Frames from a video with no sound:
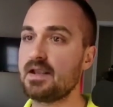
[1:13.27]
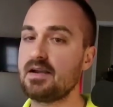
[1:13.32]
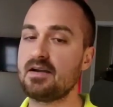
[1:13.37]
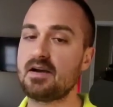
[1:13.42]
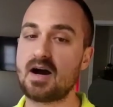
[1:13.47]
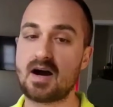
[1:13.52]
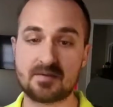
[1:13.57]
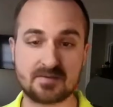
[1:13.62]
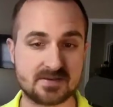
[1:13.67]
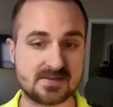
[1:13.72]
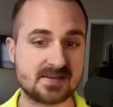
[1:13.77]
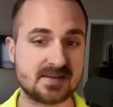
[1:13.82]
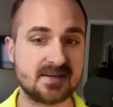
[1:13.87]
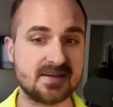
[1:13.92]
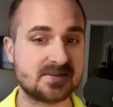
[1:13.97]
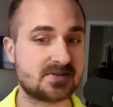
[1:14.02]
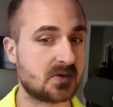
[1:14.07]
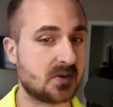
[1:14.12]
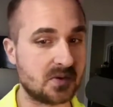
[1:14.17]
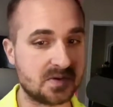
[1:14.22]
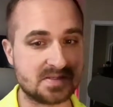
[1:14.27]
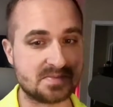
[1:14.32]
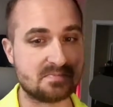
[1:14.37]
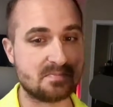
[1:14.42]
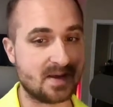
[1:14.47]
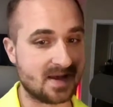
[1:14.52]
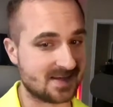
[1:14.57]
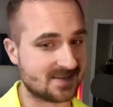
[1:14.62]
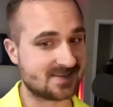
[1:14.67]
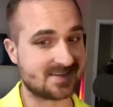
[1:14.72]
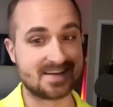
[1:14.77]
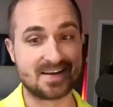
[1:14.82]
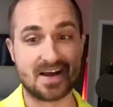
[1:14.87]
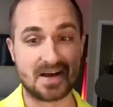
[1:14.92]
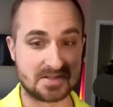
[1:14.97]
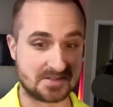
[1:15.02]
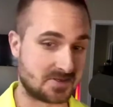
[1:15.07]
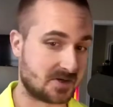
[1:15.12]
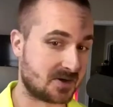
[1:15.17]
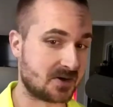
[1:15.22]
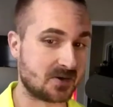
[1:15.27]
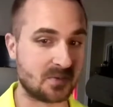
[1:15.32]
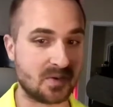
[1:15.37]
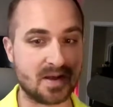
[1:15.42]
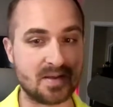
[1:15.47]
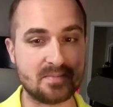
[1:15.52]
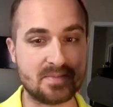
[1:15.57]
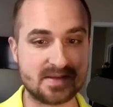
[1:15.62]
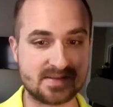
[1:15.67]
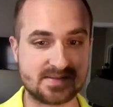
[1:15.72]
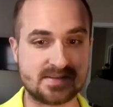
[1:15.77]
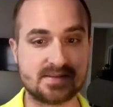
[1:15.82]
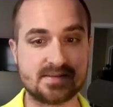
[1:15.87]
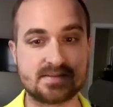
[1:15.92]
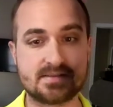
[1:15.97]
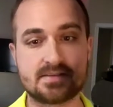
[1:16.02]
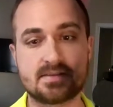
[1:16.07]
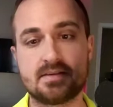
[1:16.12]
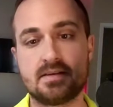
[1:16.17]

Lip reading: Obviously, it's always best to not turn away business.